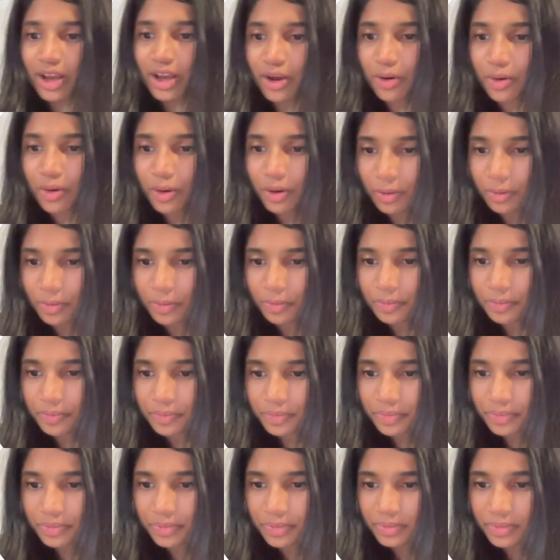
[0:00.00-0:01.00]
Cool.
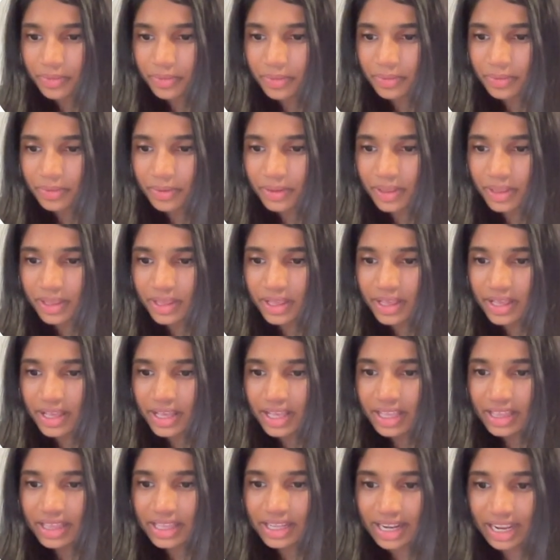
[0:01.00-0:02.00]

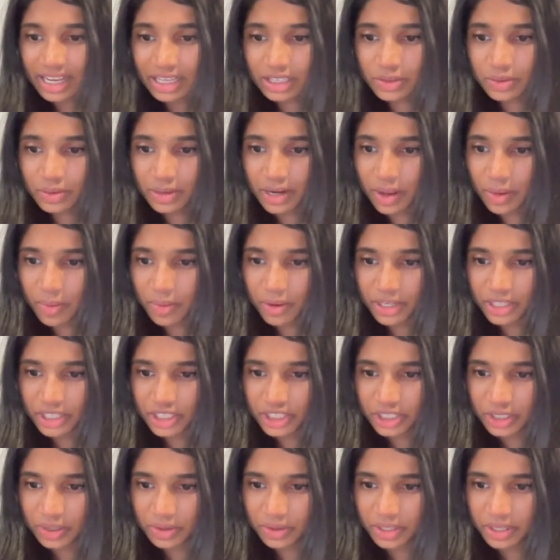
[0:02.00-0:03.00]
The next one I want to
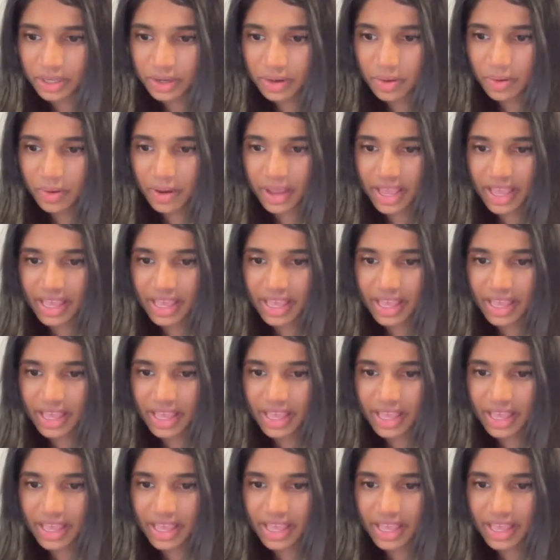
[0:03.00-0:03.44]
show you